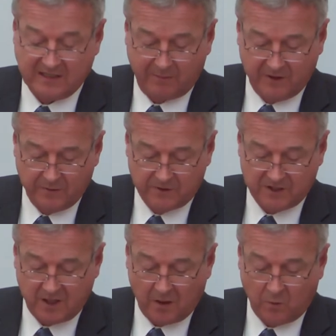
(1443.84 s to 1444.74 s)
the
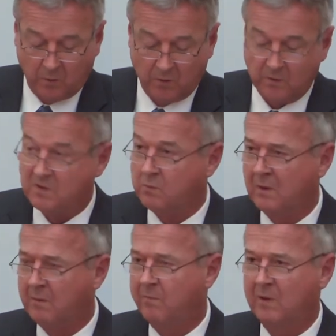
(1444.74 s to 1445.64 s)
WTO rules.
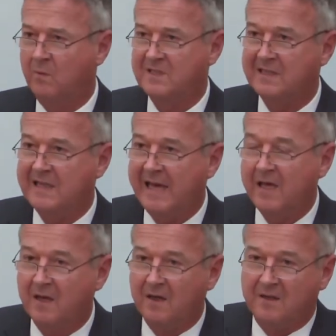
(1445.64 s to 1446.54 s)
Well, but what are
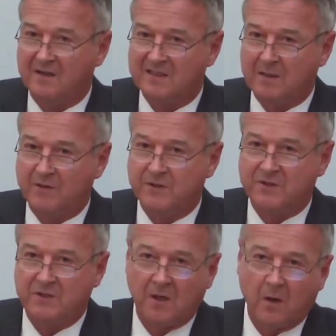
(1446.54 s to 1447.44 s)
they? The
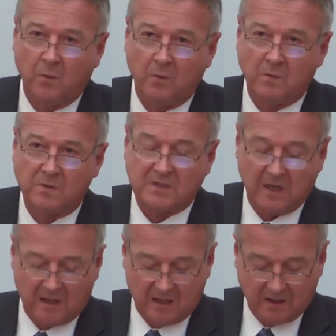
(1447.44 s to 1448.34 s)
WTO rules
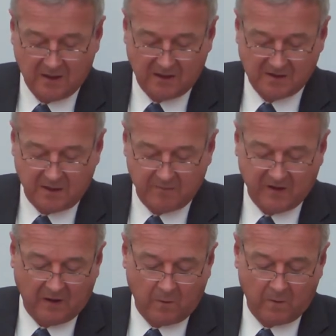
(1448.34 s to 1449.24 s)
are
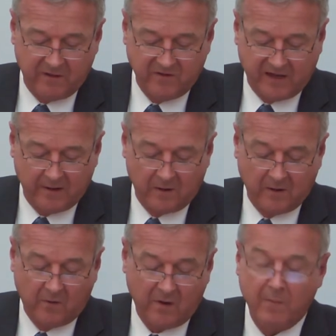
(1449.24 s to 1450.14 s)
something called the General
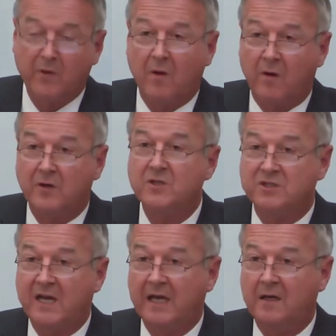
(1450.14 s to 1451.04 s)
Agreement on
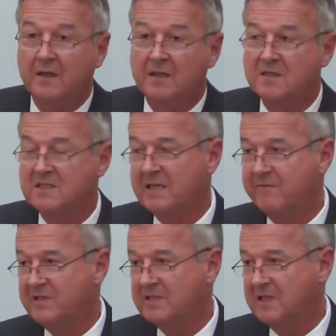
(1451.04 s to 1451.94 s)
Trade in
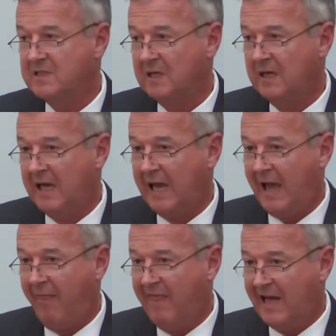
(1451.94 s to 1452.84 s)
Services,
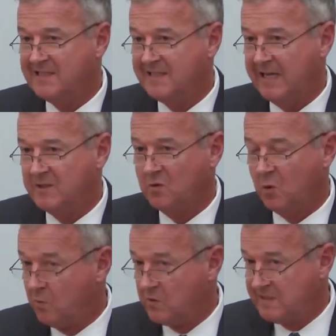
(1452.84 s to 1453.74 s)
and that says
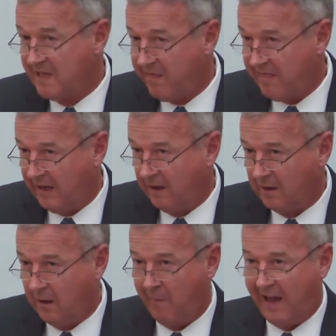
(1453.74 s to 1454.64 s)
almost nothing
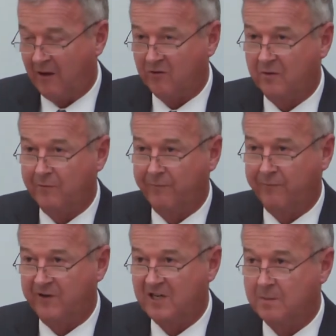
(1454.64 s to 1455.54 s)
about
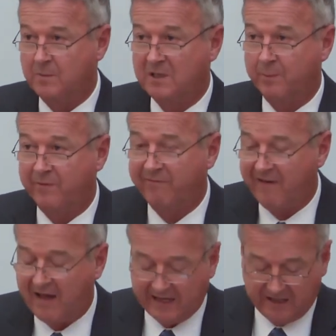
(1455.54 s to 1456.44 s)
freedom to
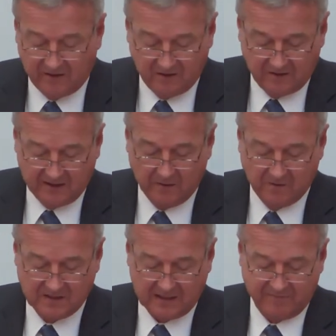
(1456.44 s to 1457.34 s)
provide
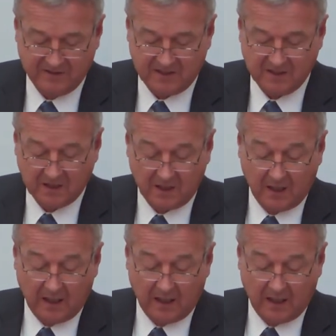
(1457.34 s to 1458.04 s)
legal services,